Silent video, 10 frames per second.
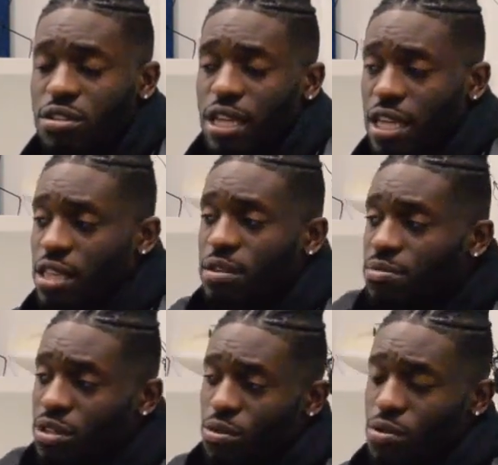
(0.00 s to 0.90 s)
to get them
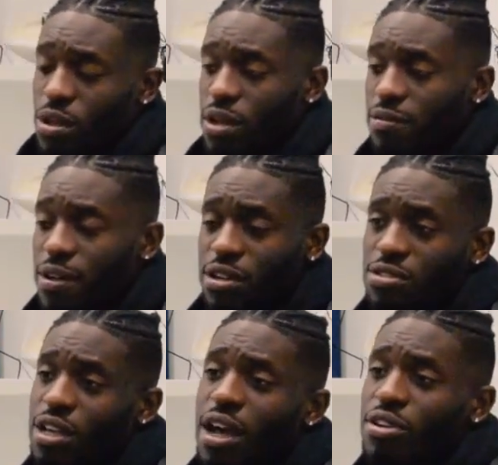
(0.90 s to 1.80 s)
to the World Cup
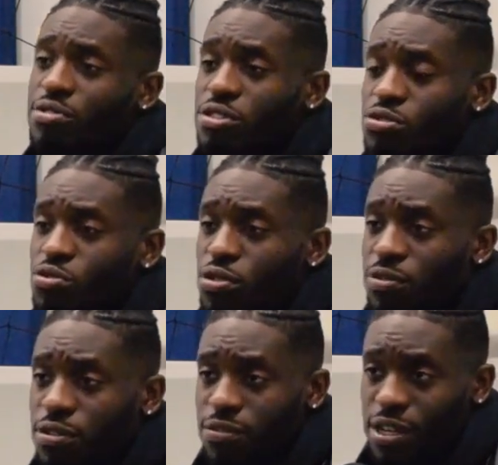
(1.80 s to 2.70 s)
finals that Henry scored
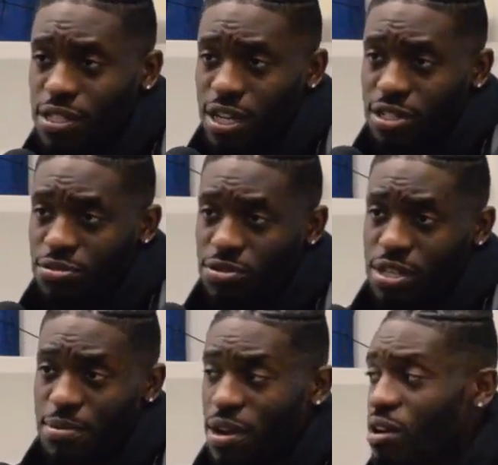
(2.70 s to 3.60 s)
for the French national
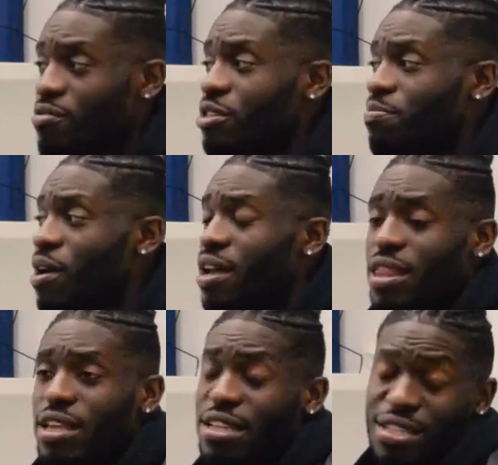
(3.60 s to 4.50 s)
team. And Henry's
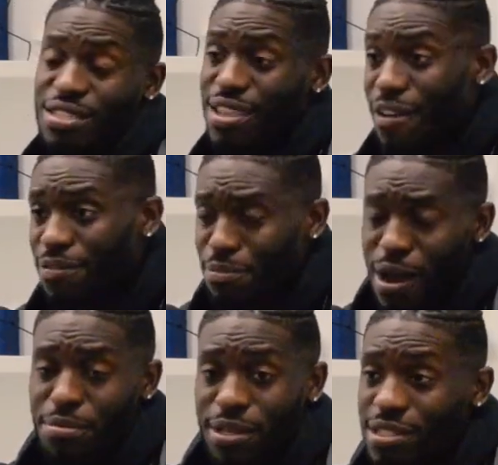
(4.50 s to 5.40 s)
probably he's
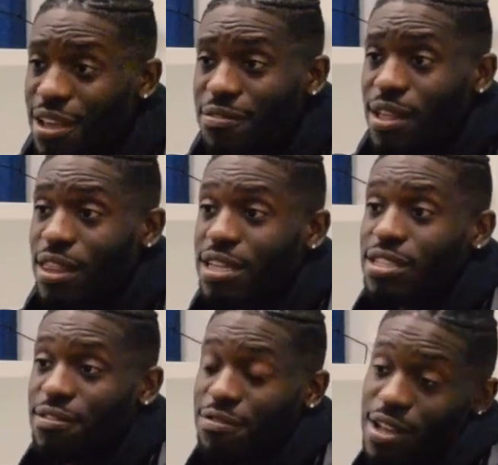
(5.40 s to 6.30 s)
definitely a
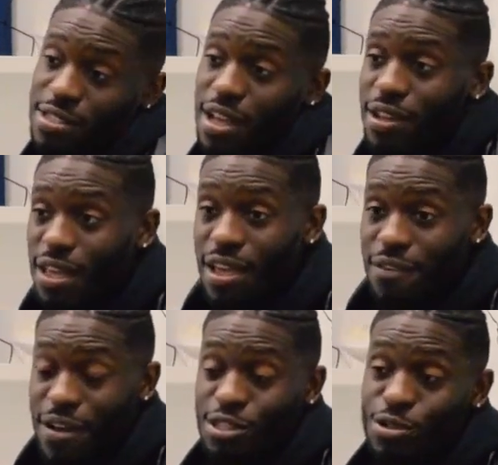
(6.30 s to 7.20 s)
legend in France. Now,
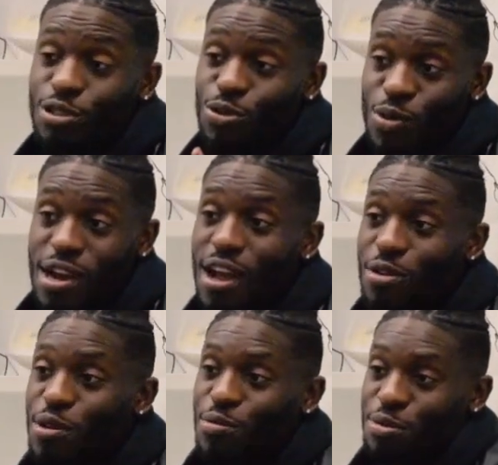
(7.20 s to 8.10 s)
if I told you where
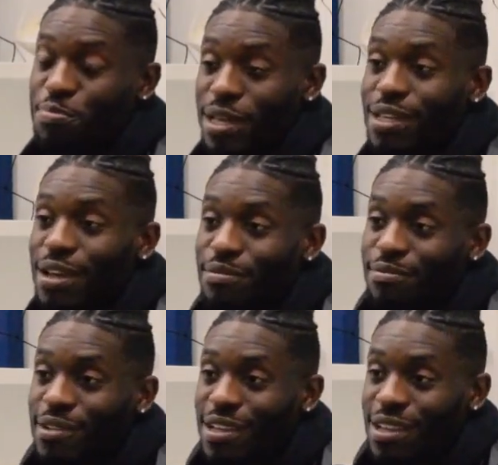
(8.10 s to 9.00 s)
Henry was picked
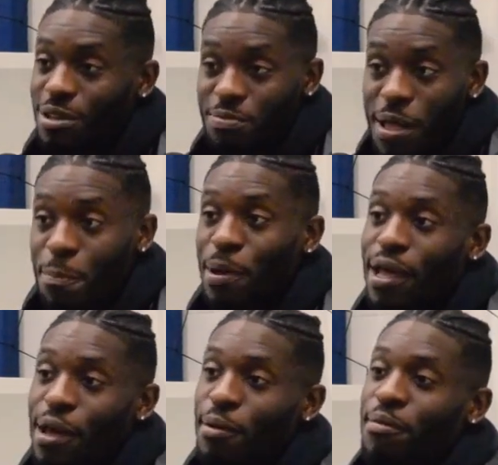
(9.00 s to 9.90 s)
up, he was playing
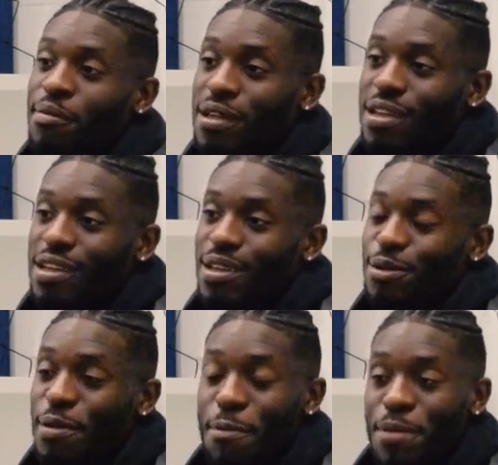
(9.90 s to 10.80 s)
pickup. He
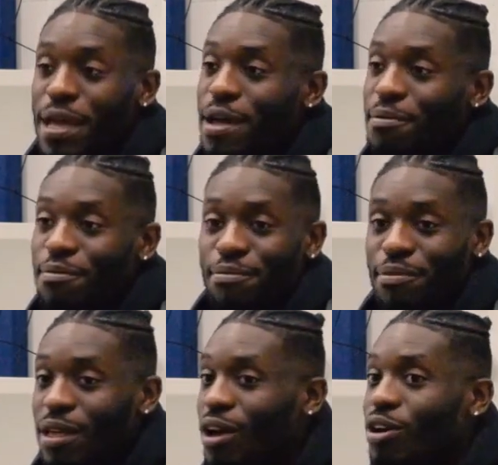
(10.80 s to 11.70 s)
was playing pickup
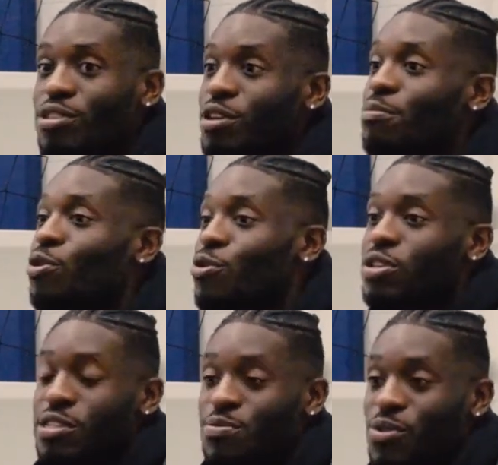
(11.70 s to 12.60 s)
on some
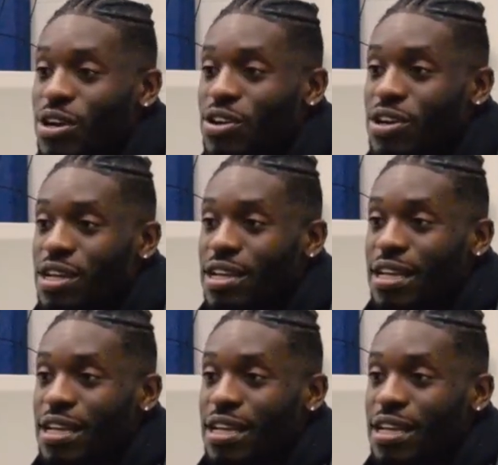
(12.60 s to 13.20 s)
court somewhere